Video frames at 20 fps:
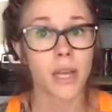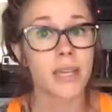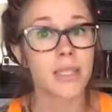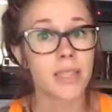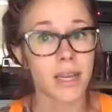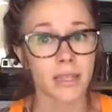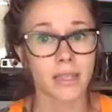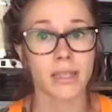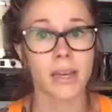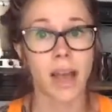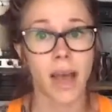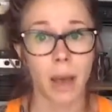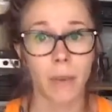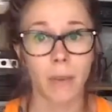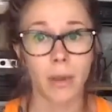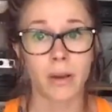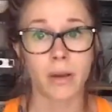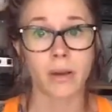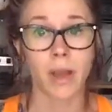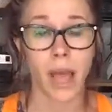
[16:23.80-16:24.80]
it doesn't
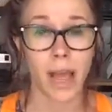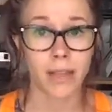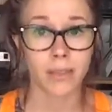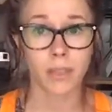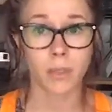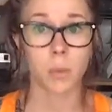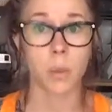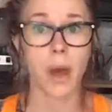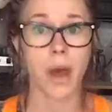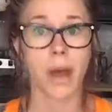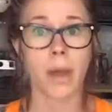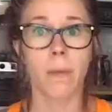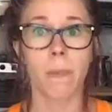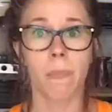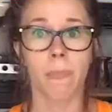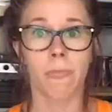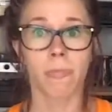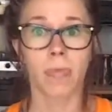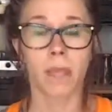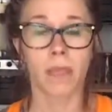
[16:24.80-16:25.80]
happen. Hence why
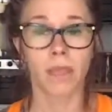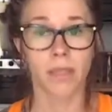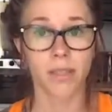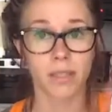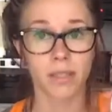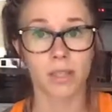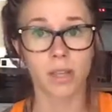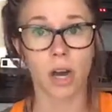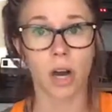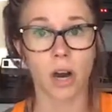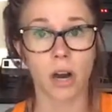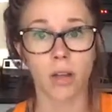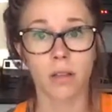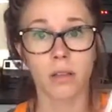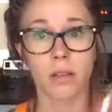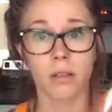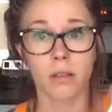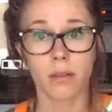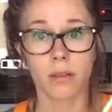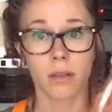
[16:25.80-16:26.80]
this
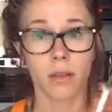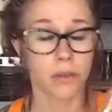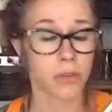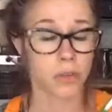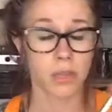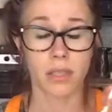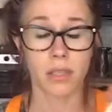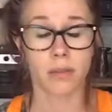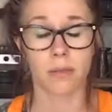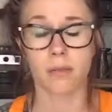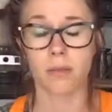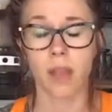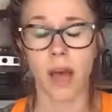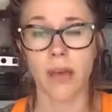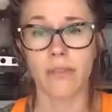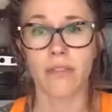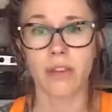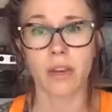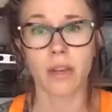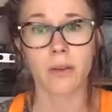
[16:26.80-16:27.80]
call or this
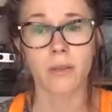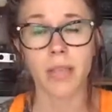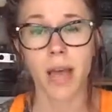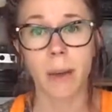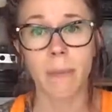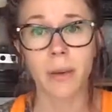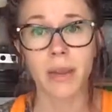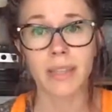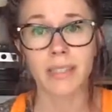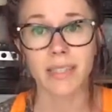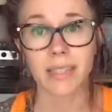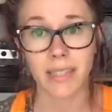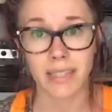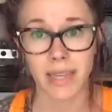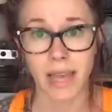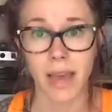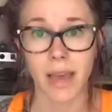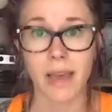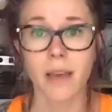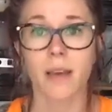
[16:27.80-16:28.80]
live video is happening
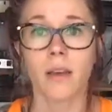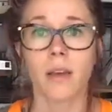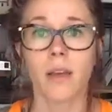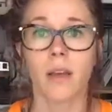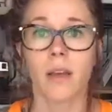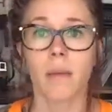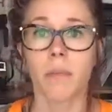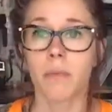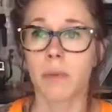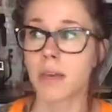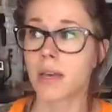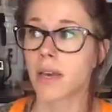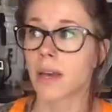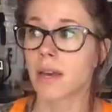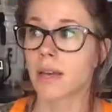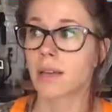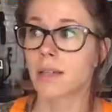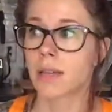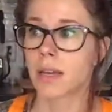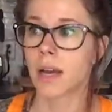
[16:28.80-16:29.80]
today,
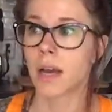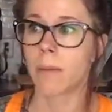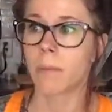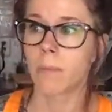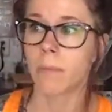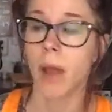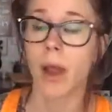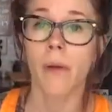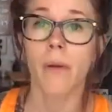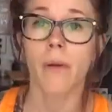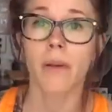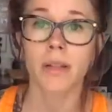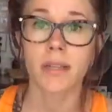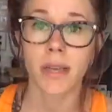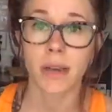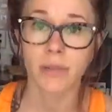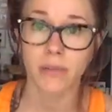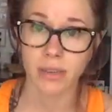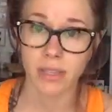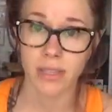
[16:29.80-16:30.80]
because I wrote it
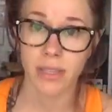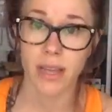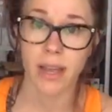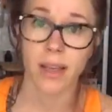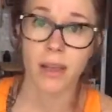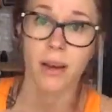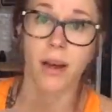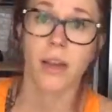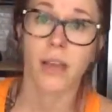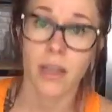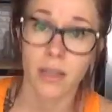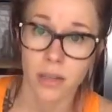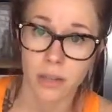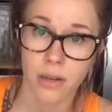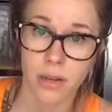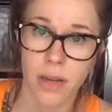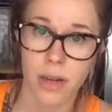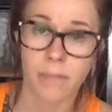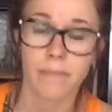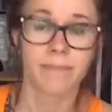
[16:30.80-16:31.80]
down for today and not
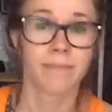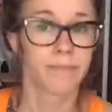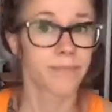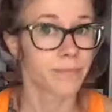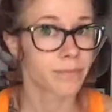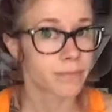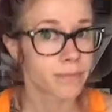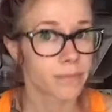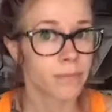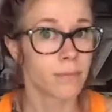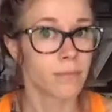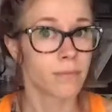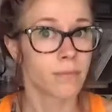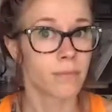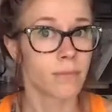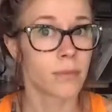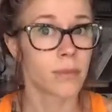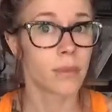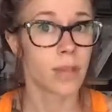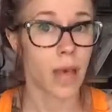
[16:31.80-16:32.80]
yesterday.
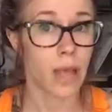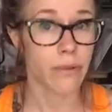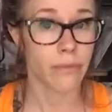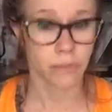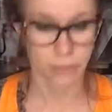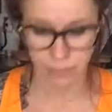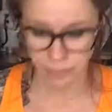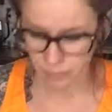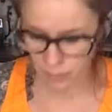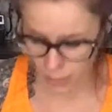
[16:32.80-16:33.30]
Life.